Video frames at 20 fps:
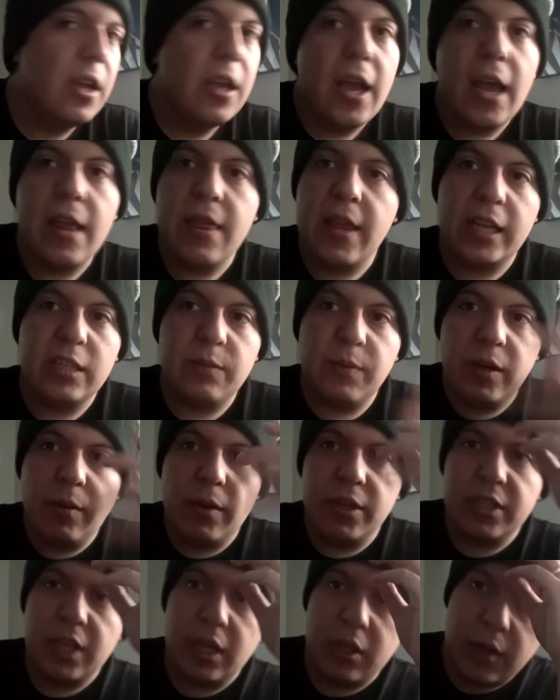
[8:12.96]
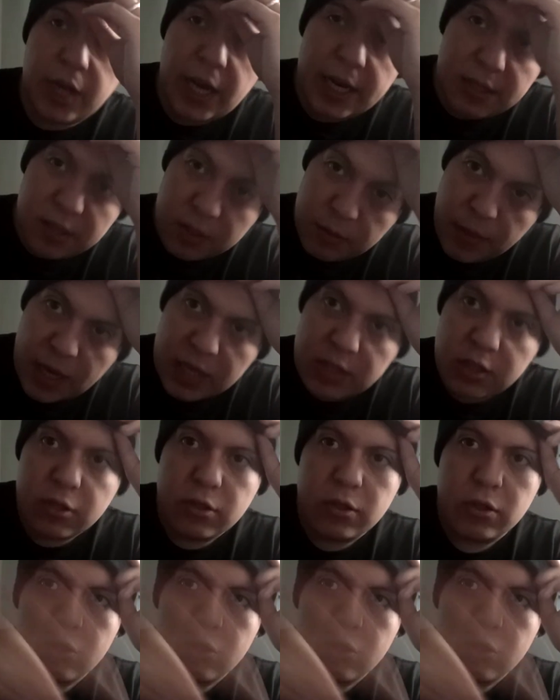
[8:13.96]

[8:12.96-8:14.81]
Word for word: And that's pretty much it, you guys. Smash the